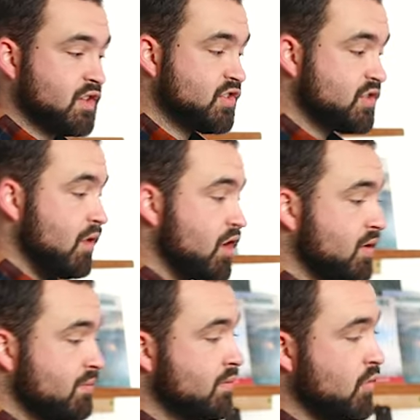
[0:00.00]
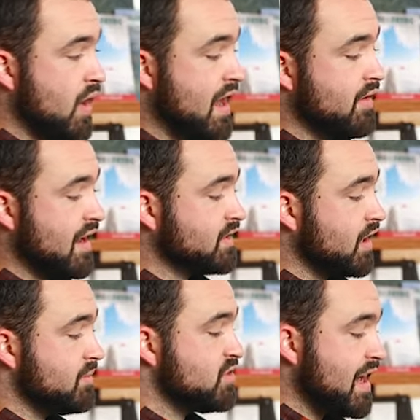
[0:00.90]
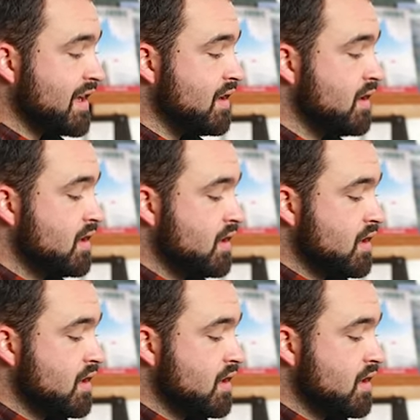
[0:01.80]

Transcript: smock or anorak type jacket.